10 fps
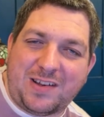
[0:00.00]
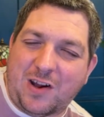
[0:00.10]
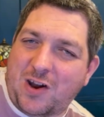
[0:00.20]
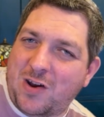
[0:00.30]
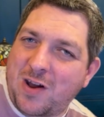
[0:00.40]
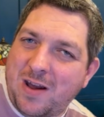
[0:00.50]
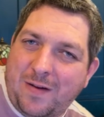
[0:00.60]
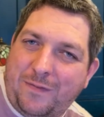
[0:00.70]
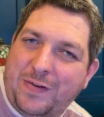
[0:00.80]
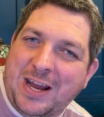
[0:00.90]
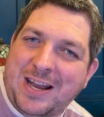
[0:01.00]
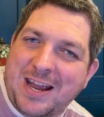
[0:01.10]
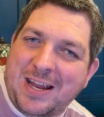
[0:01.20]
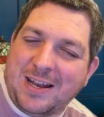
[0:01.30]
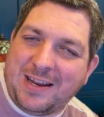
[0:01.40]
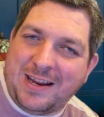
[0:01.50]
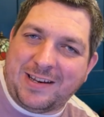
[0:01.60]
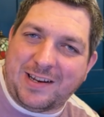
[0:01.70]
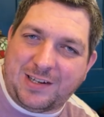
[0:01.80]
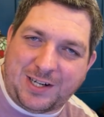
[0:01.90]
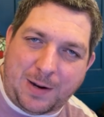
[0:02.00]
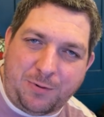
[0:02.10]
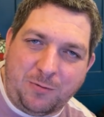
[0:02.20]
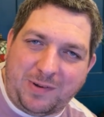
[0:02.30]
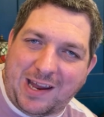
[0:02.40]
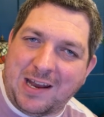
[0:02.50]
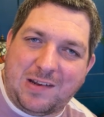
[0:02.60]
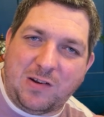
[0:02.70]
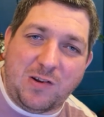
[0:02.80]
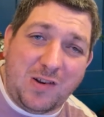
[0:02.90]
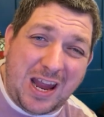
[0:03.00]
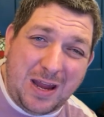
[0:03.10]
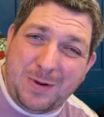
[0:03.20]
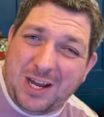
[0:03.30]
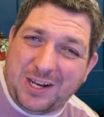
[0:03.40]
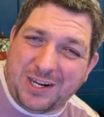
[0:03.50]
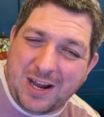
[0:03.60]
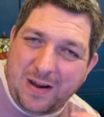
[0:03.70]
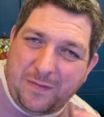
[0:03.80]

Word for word: So feeding these chat prompts into image,